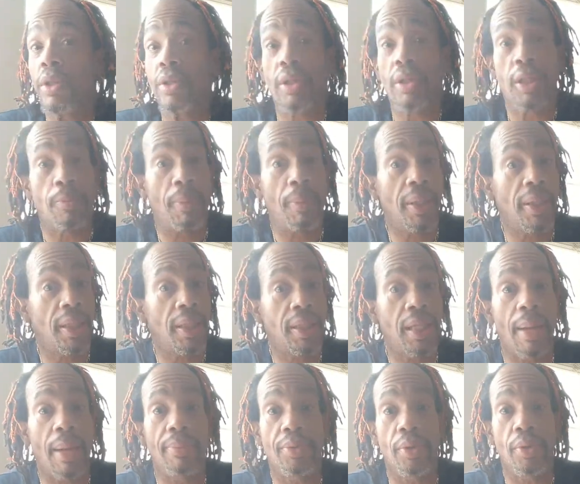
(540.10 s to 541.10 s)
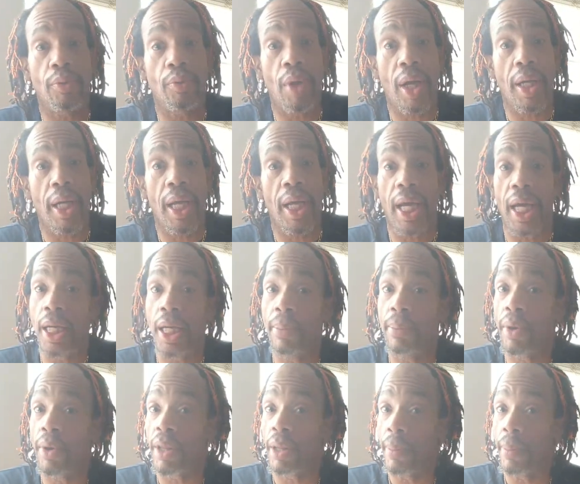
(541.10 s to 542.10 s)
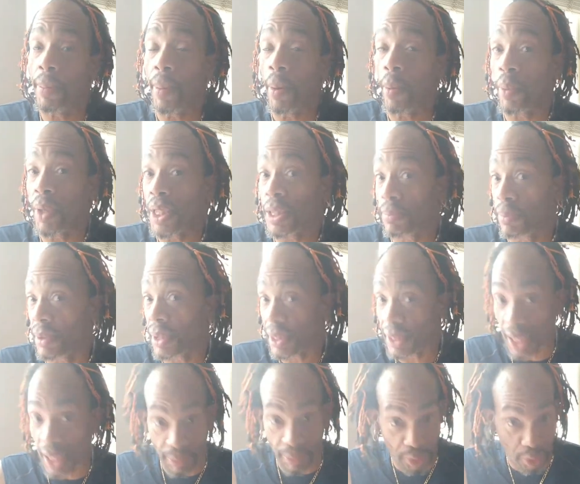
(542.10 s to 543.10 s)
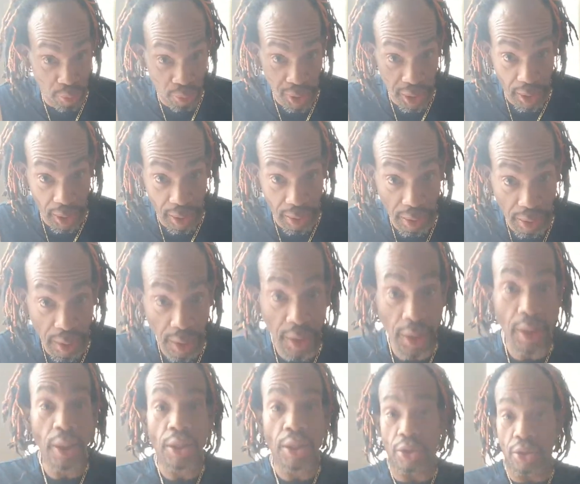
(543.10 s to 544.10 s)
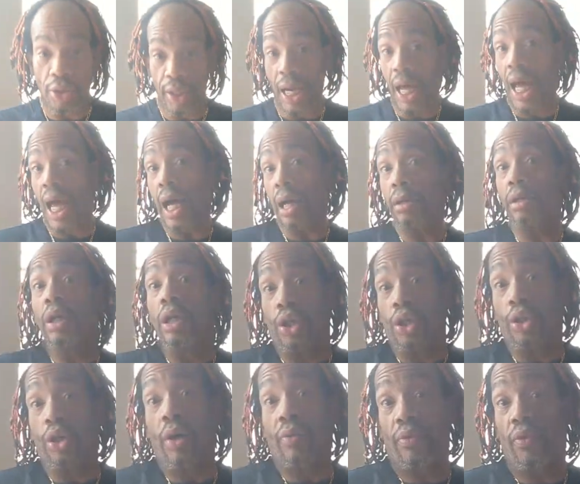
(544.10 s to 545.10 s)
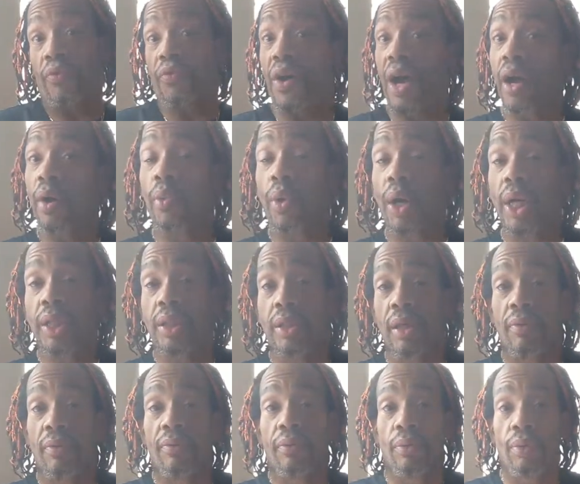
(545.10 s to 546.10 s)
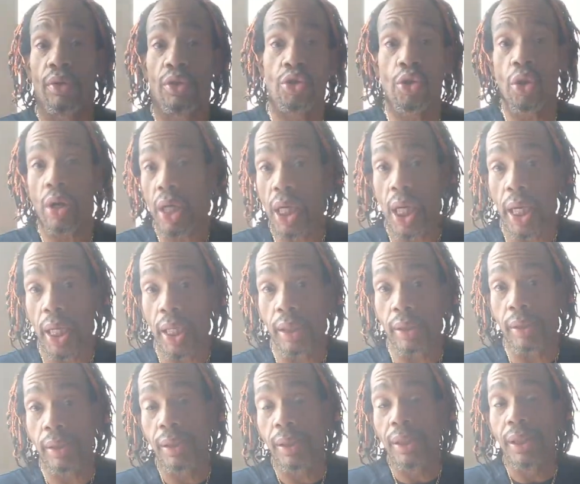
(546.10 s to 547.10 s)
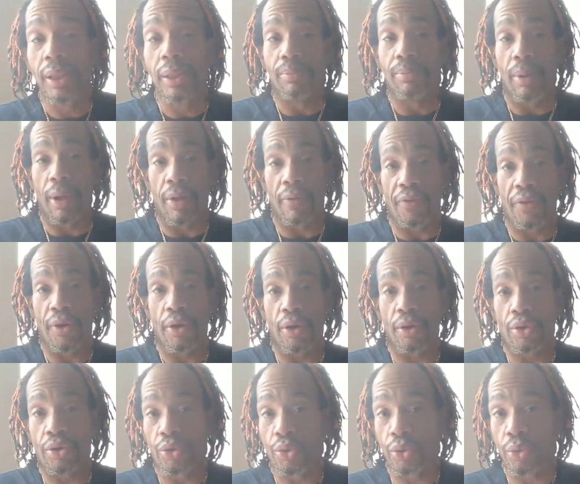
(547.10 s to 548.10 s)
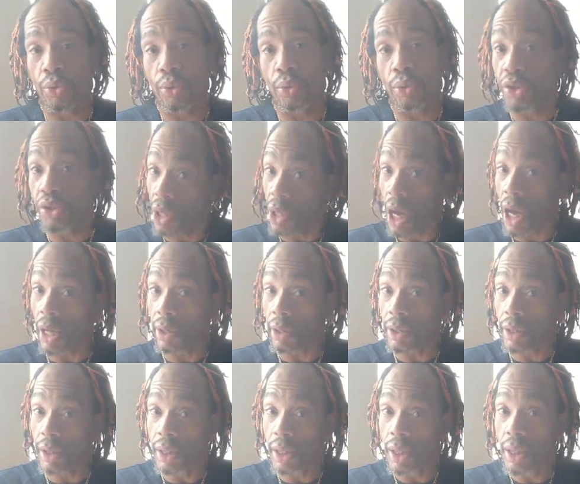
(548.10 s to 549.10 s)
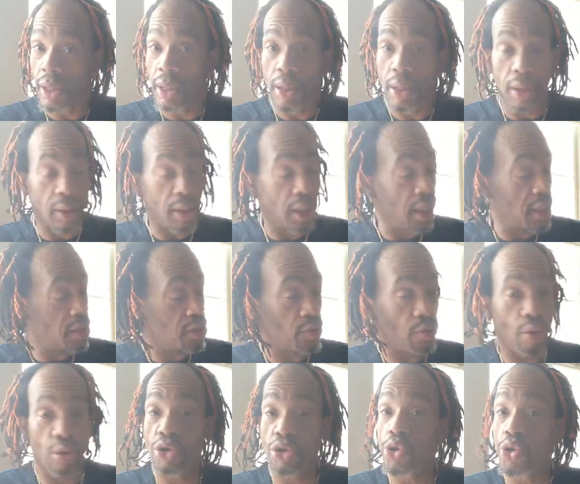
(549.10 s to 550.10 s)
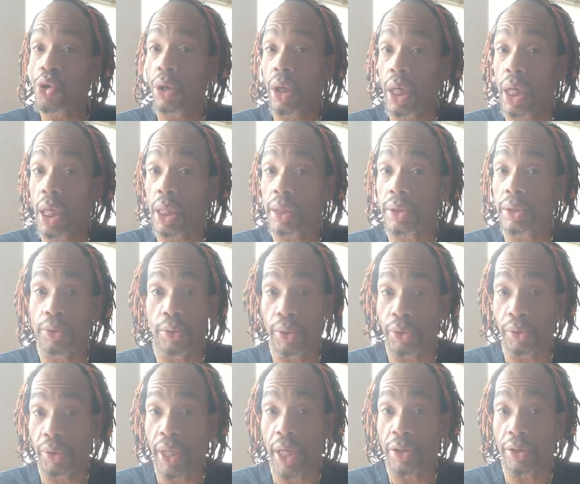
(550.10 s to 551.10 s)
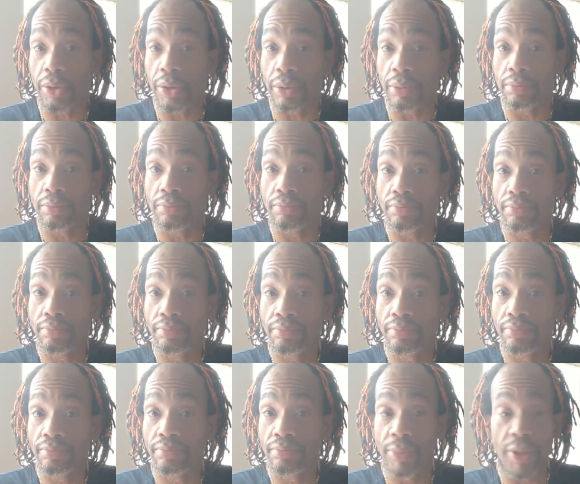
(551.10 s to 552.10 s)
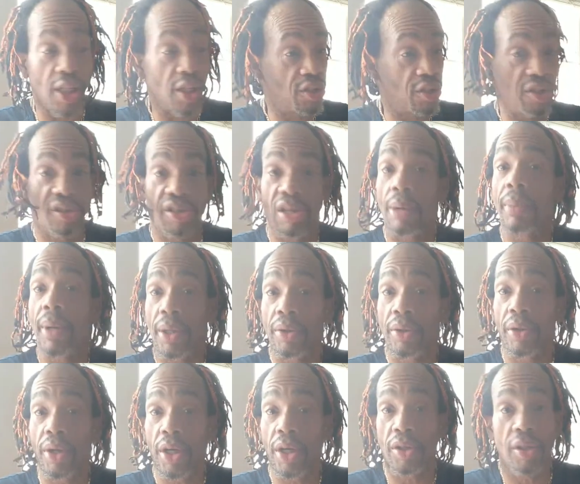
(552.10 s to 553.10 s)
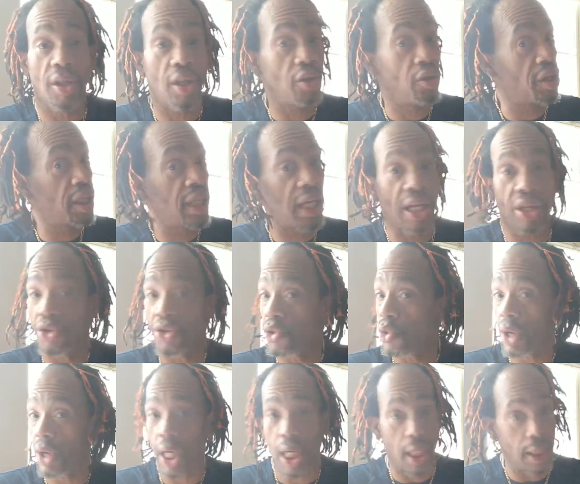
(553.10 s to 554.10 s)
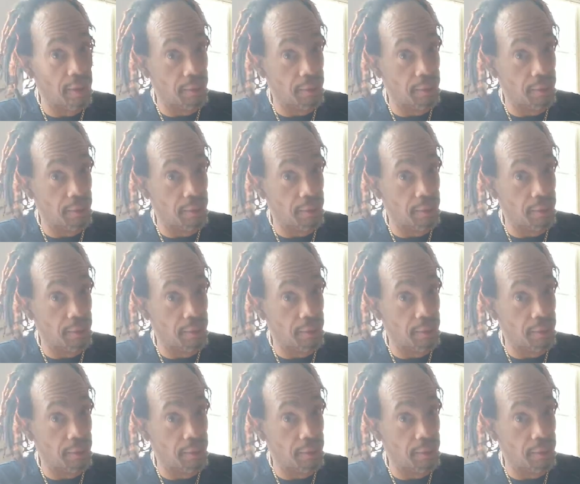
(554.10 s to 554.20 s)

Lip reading: to spend the time to write it any more than people want to spend the time to read it. So now you have to find ways of shortcutting. But if you're a true scholar, there's no shortcut to education. There's just some education that you cannot shortcut.